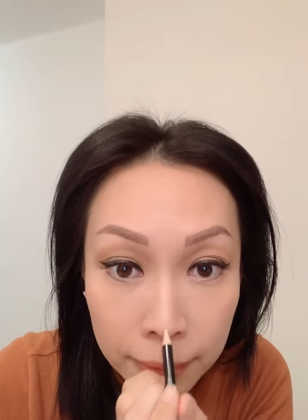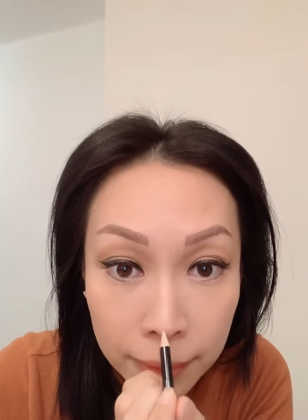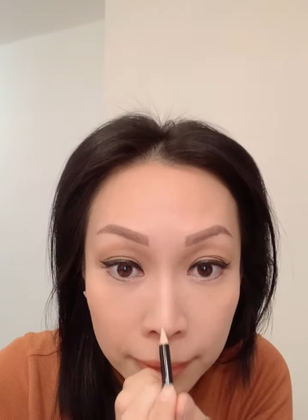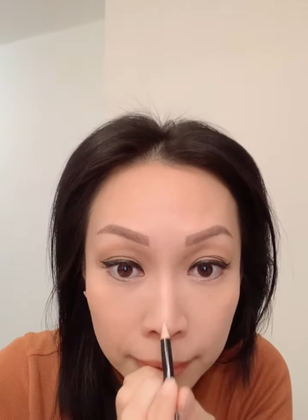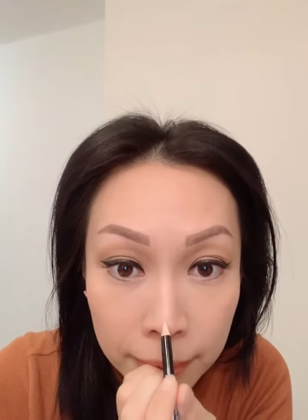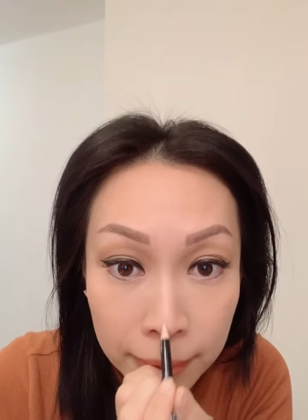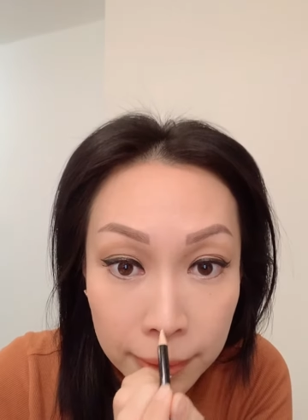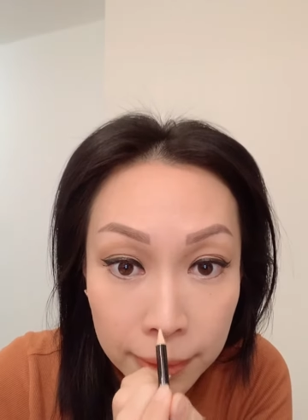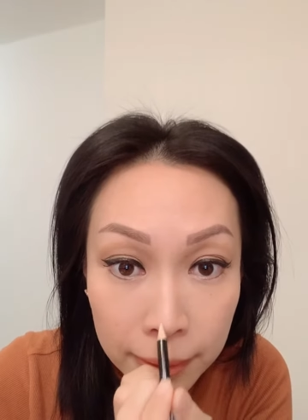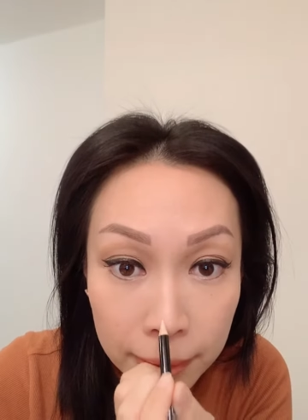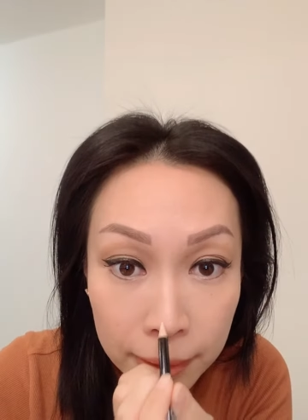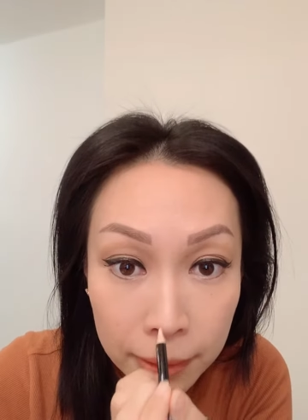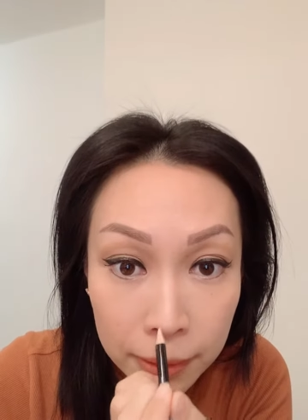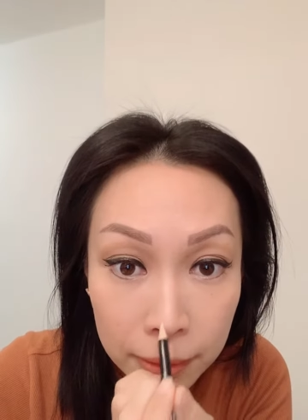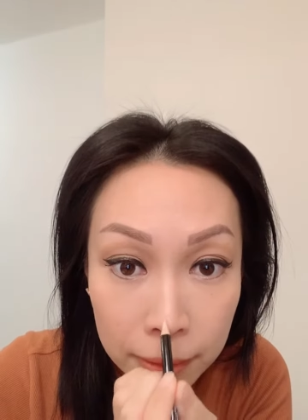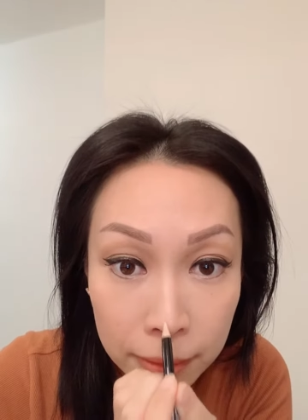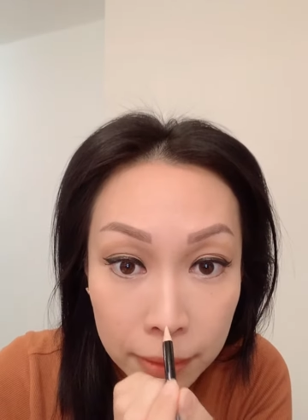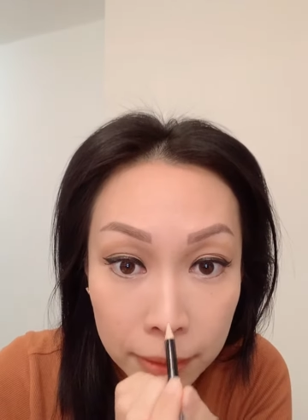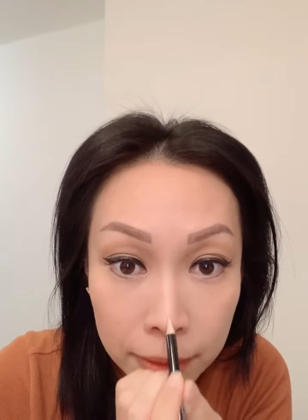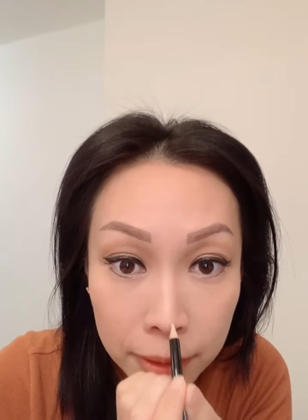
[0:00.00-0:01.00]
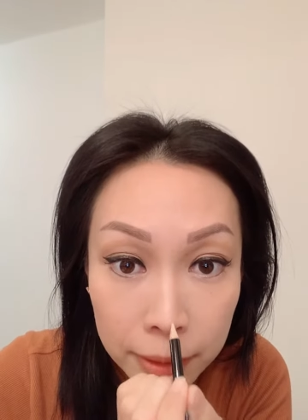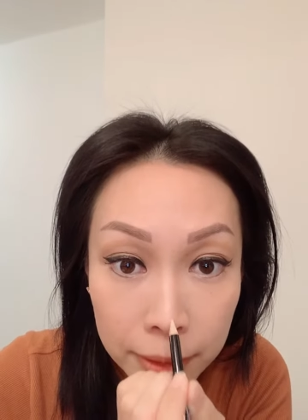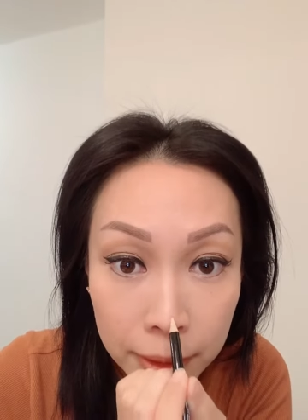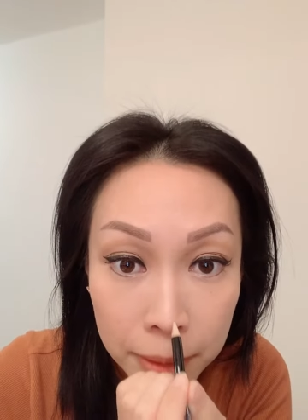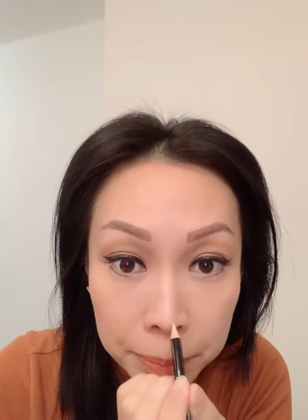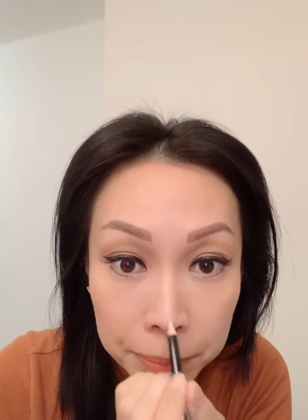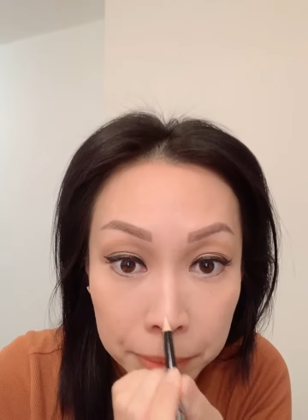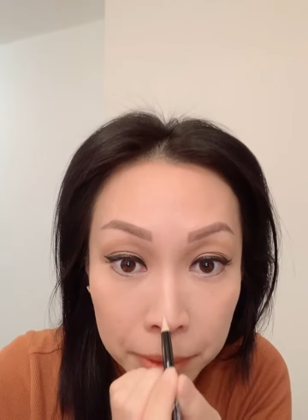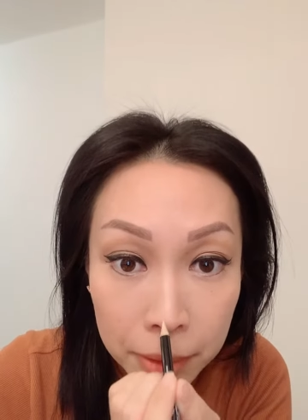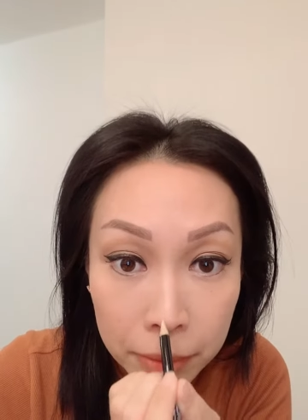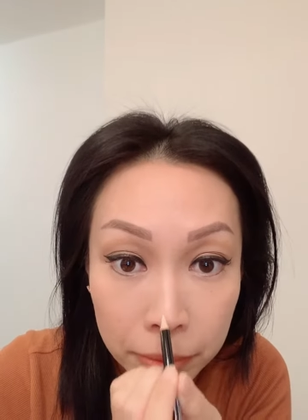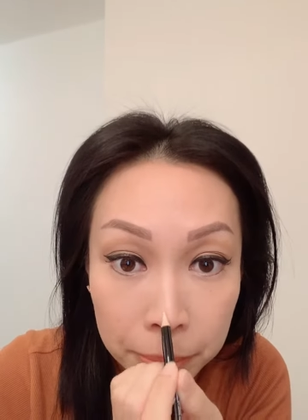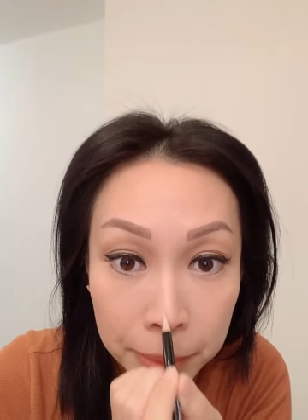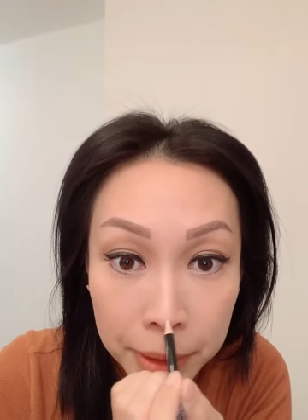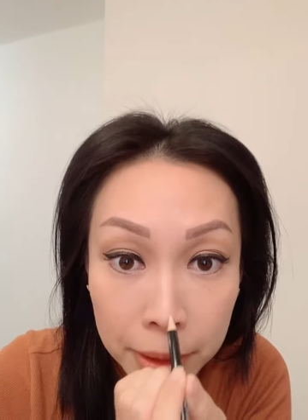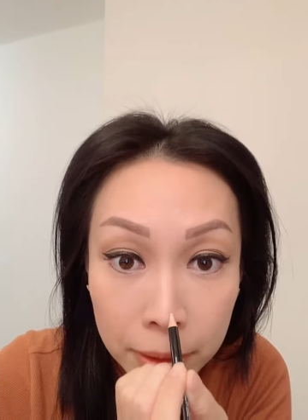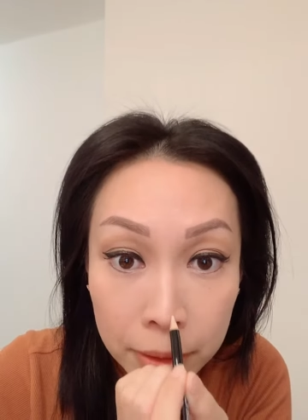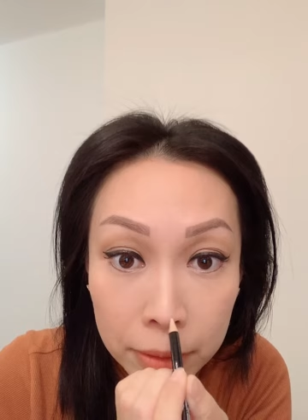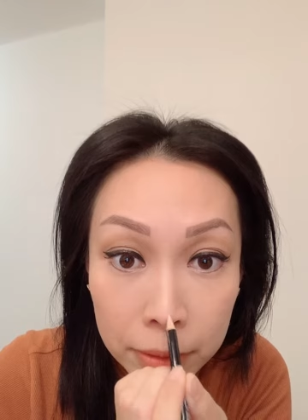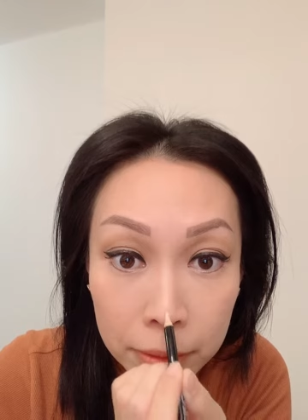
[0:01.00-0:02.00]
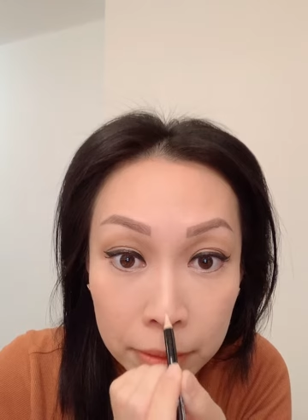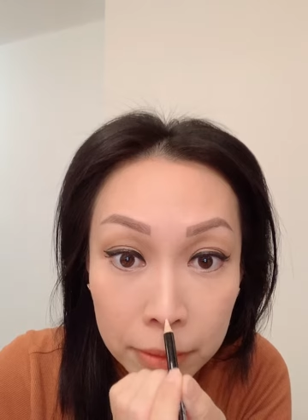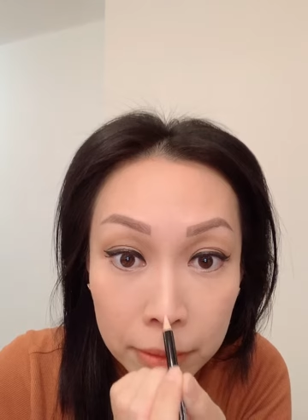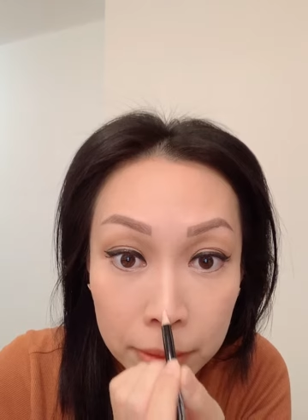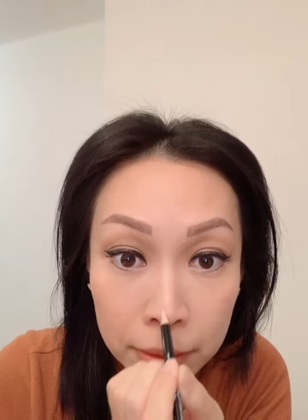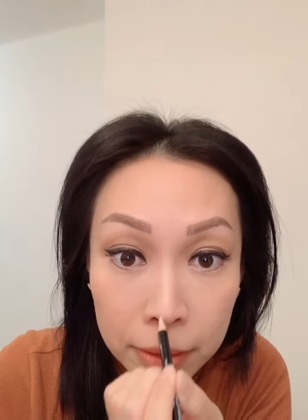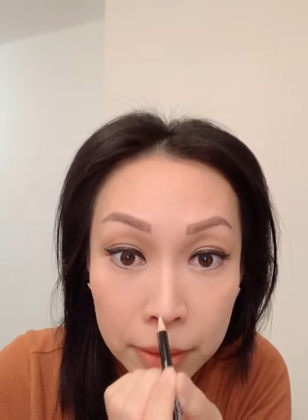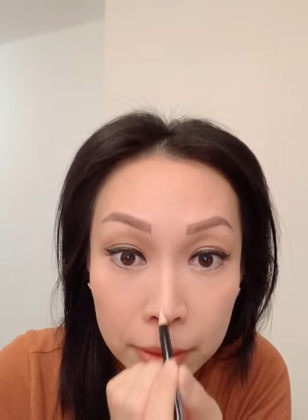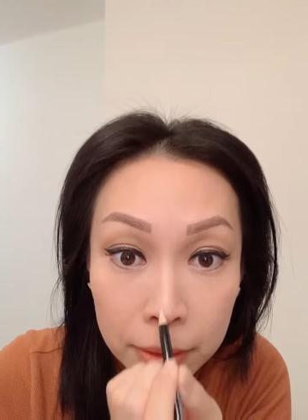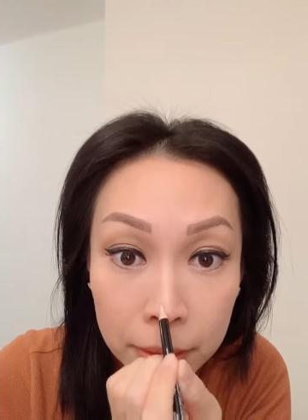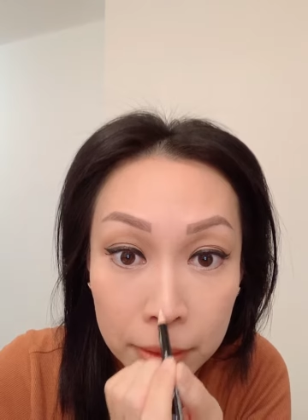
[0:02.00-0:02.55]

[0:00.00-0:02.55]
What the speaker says: A little on the tip of my nose.